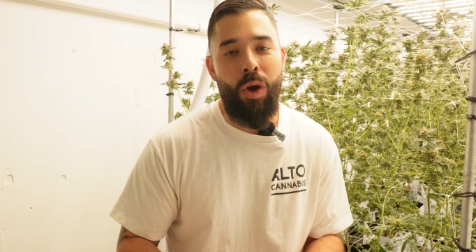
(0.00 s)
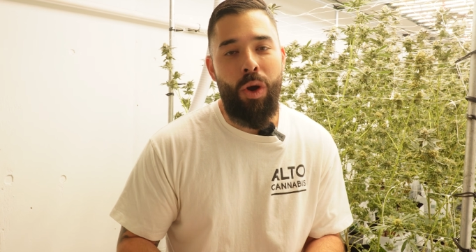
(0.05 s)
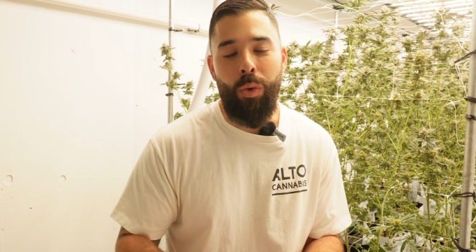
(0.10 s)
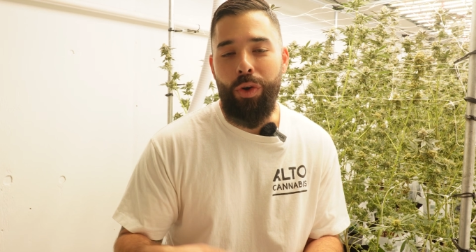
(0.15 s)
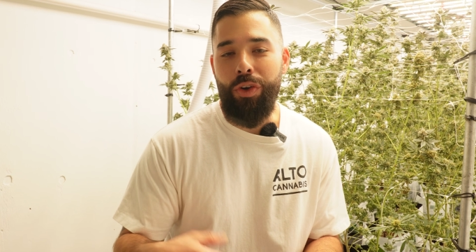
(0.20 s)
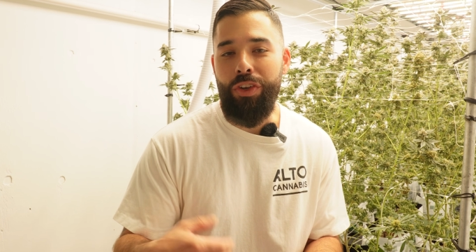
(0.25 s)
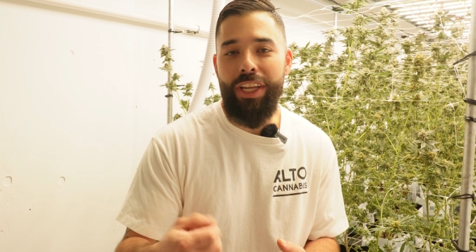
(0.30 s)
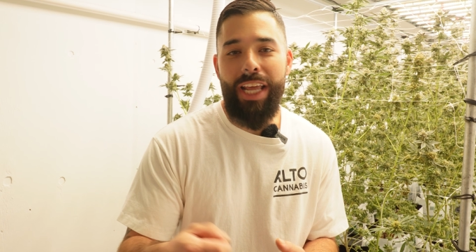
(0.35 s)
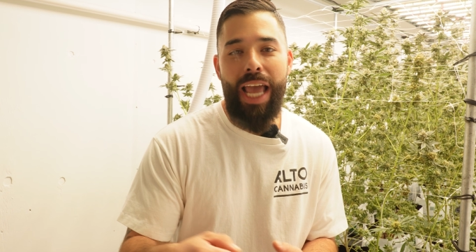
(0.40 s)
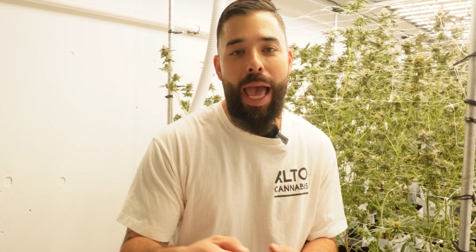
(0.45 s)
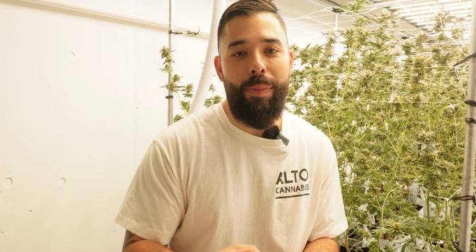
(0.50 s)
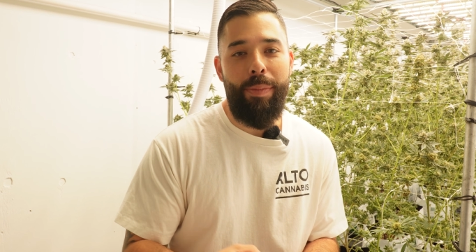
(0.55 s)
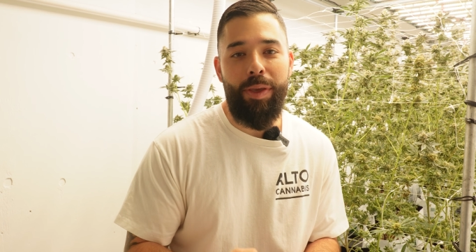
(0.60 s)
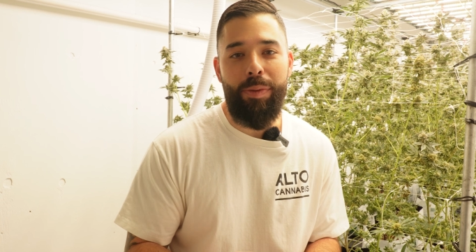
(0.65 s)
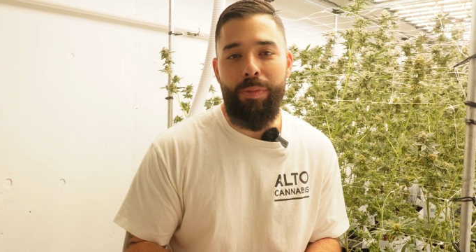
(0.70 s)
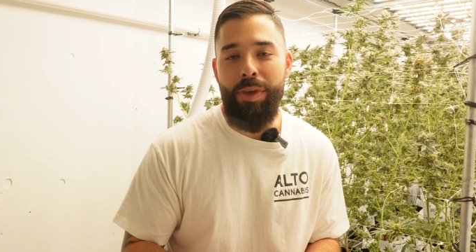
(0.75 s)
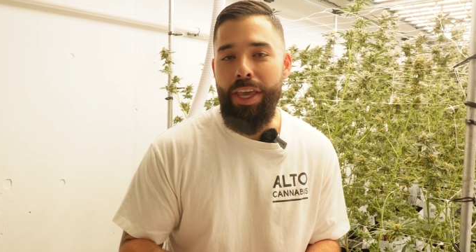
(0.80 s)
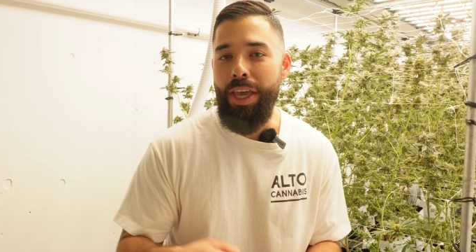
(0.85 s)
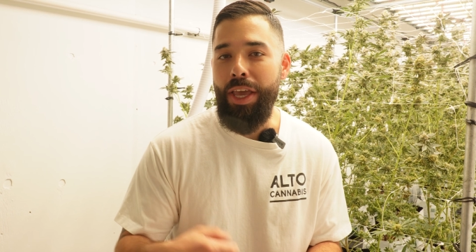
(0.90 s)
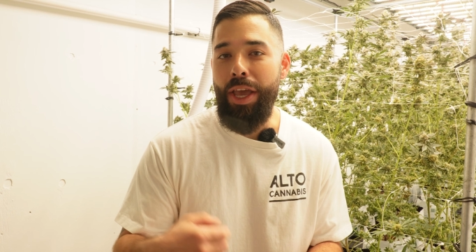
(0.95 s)
were DMing
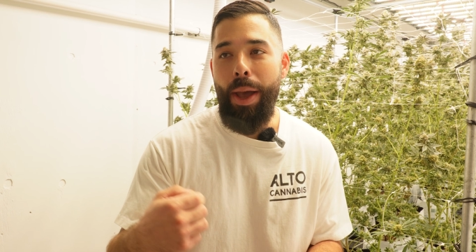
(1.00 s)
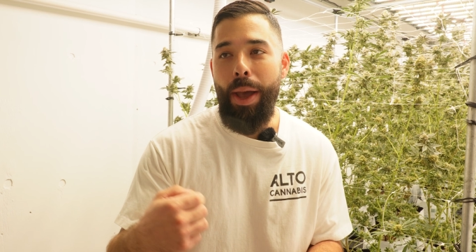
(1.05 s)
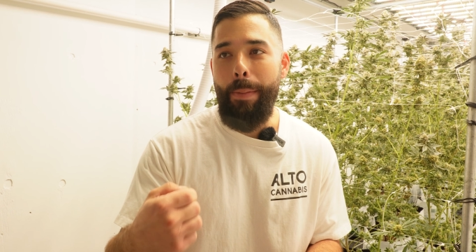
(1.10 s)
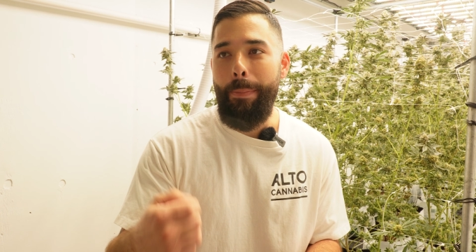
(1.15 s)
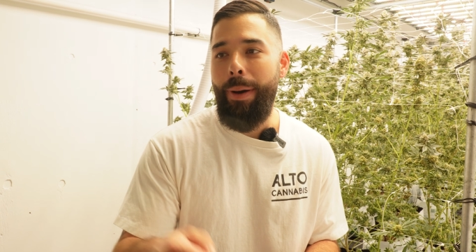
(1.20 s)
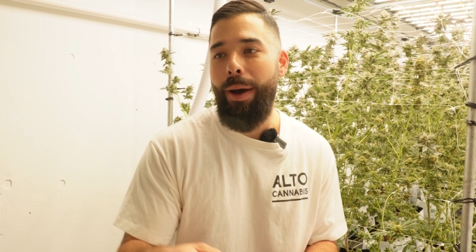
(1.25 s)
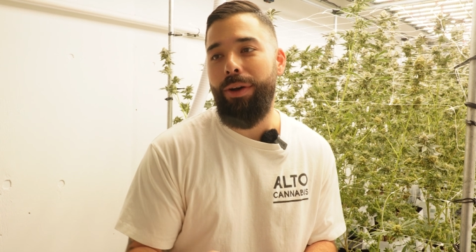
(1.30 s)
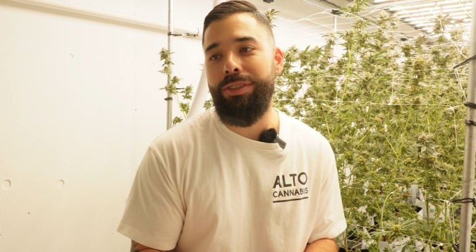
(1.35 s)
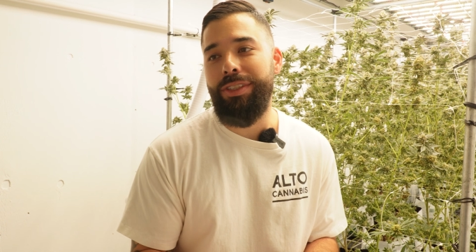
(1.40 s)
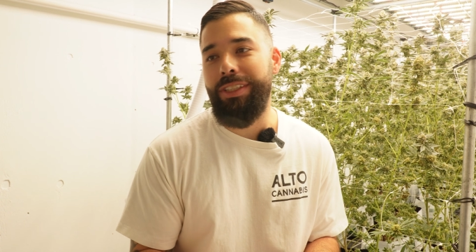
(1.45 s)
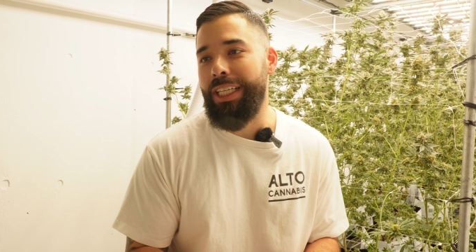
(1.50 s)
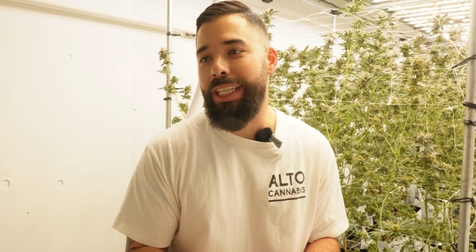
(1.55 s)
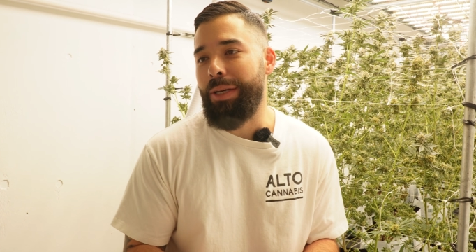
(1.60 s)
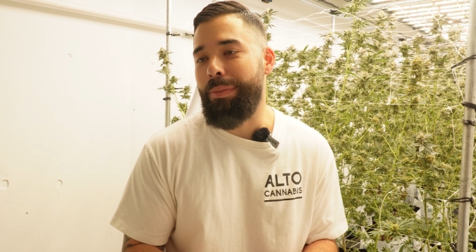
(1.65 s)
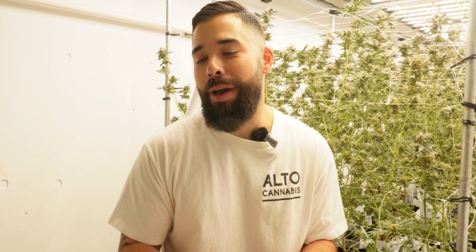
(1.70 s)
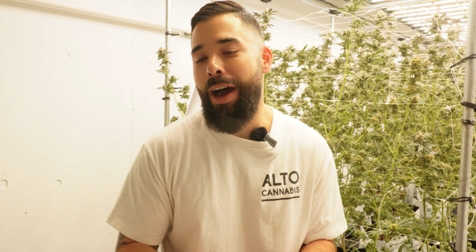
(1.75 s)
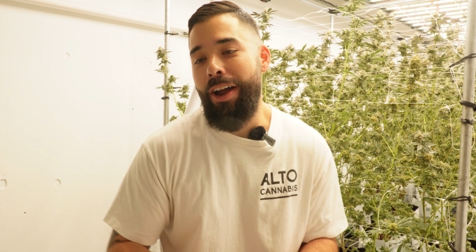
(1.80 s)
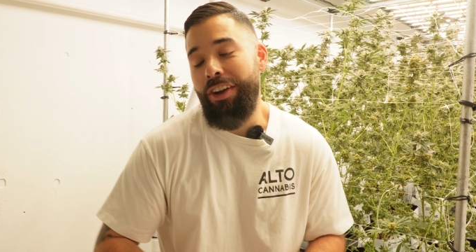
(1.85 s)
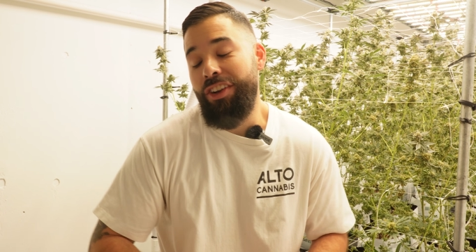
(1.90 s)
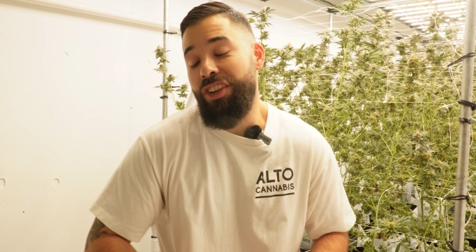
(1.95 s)
me, posting
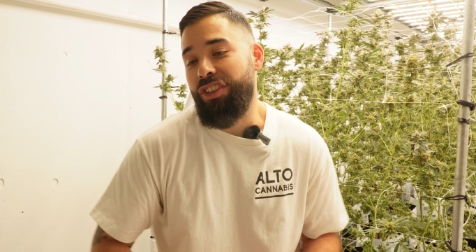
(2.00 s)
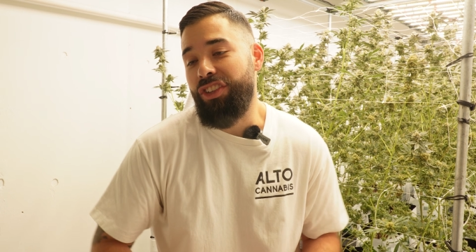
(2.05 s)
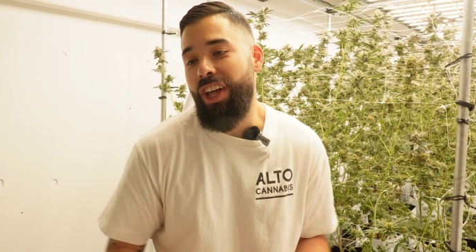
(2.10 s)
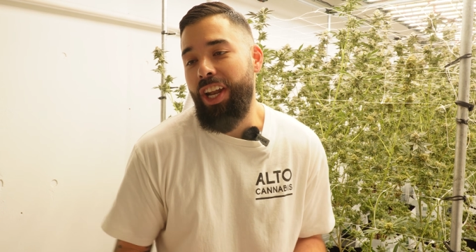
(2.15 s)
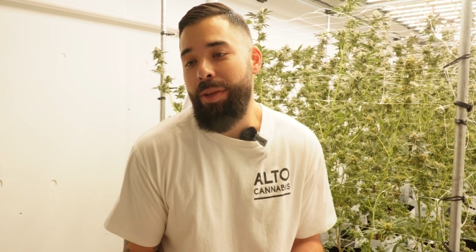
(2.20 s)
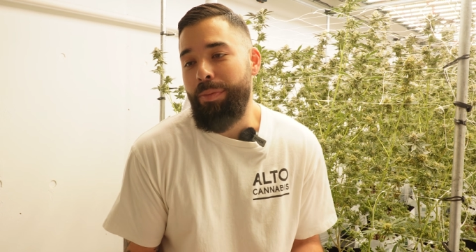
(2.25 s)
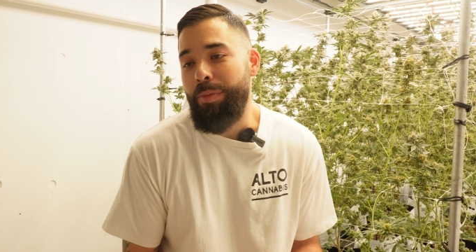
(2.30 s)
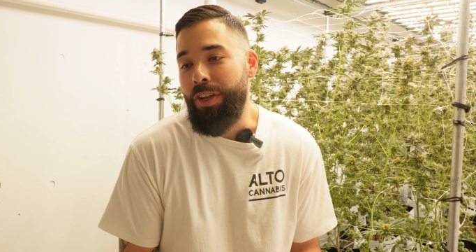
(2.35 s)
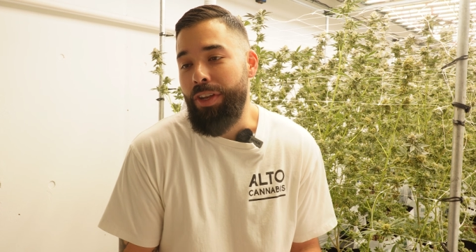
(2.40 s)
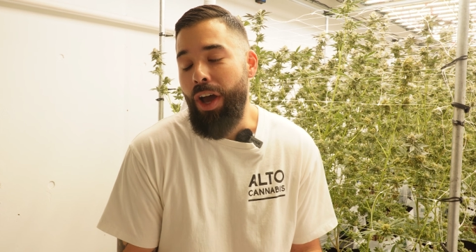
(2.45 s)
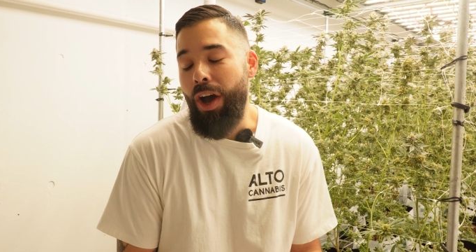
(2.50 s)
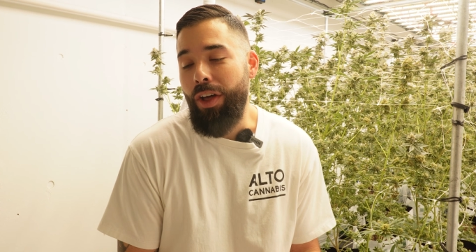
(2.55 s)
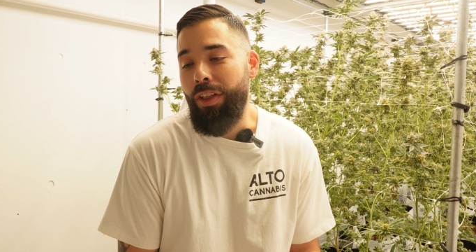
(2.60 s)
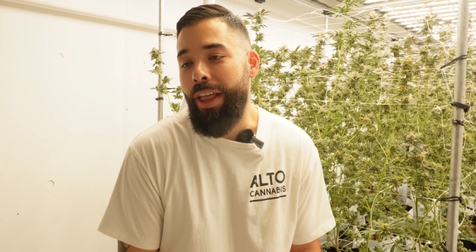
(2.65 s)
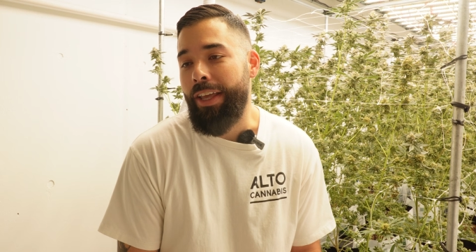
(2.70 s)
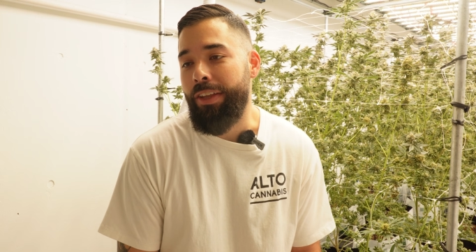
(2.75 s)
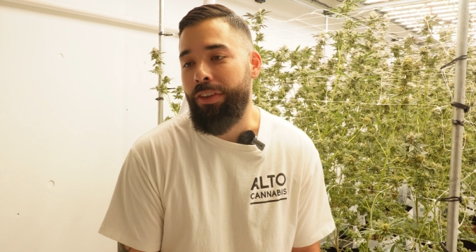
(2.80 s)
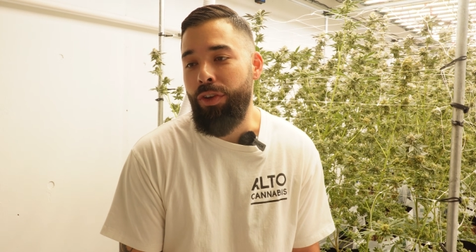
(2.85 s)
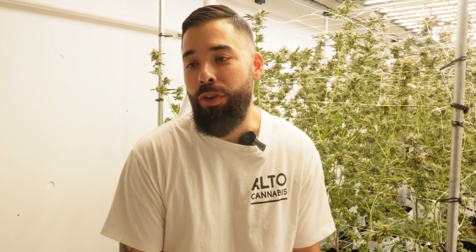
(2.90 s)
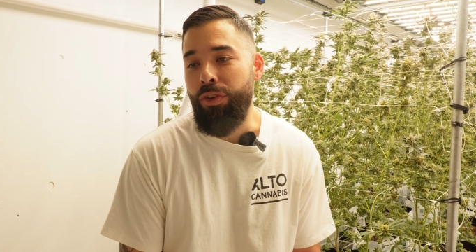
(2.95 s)
about it, and just letting me know,
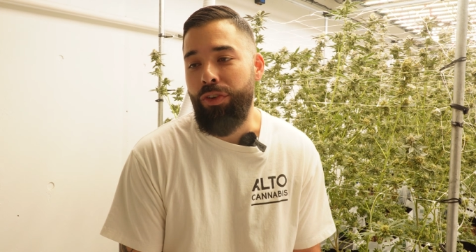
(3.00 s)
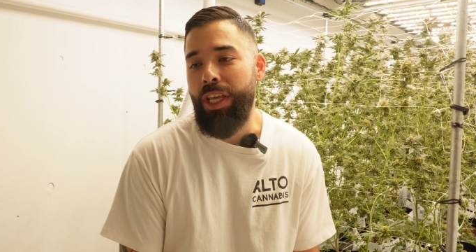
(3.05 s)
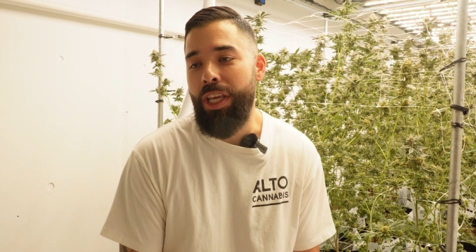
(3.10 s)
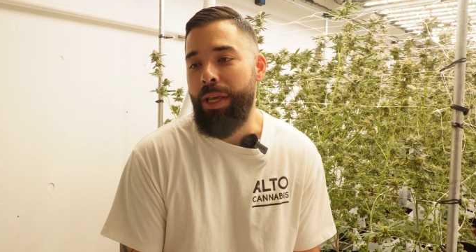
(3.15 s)
like, dude,